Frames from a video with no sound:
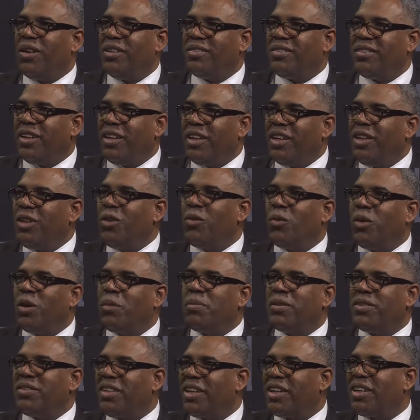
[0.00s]
is there any
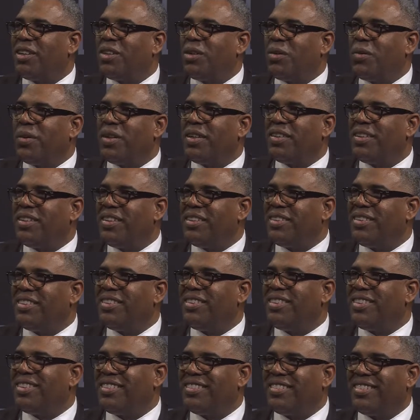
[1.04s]
one particular one
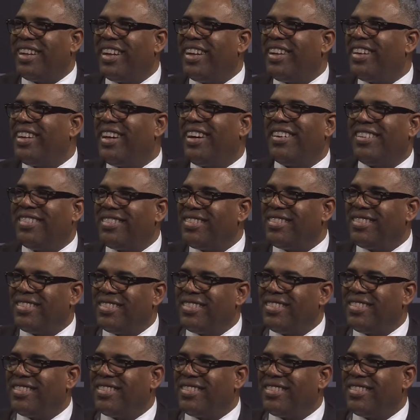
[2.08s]
that you just stand out?